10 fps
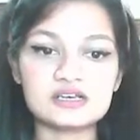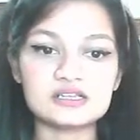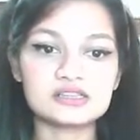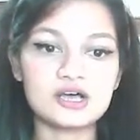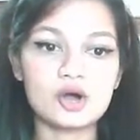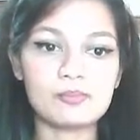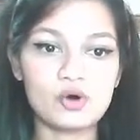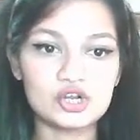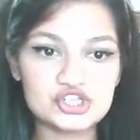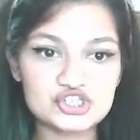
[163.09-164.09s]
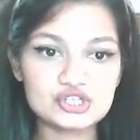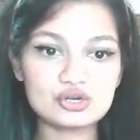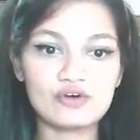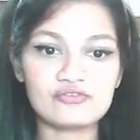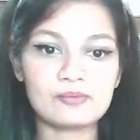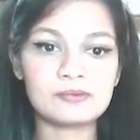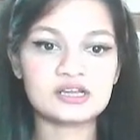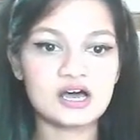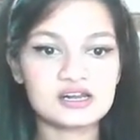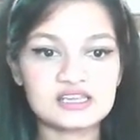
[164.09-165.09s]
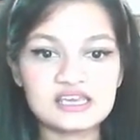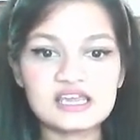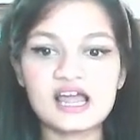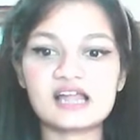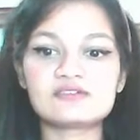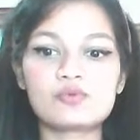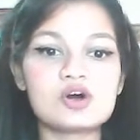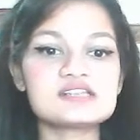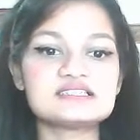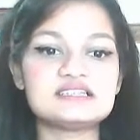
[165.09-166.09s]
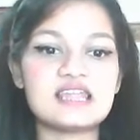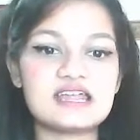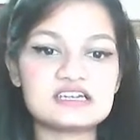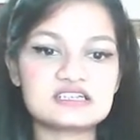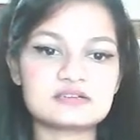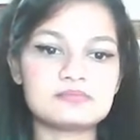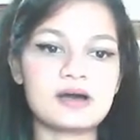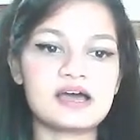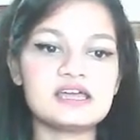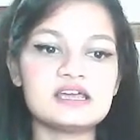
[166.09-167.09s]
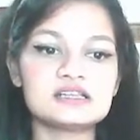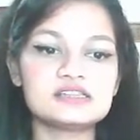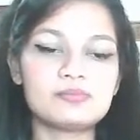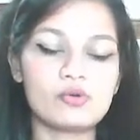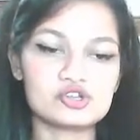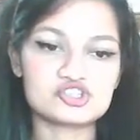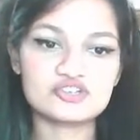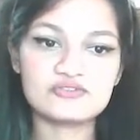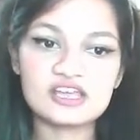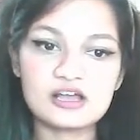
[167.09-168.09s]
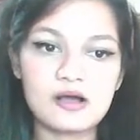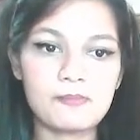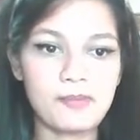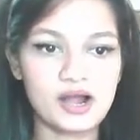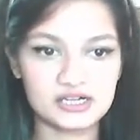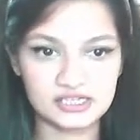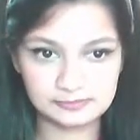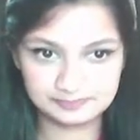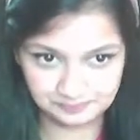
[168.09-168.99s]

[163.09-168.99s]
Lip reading: the abolition of a monarchy and was led by the Bolshevik Party.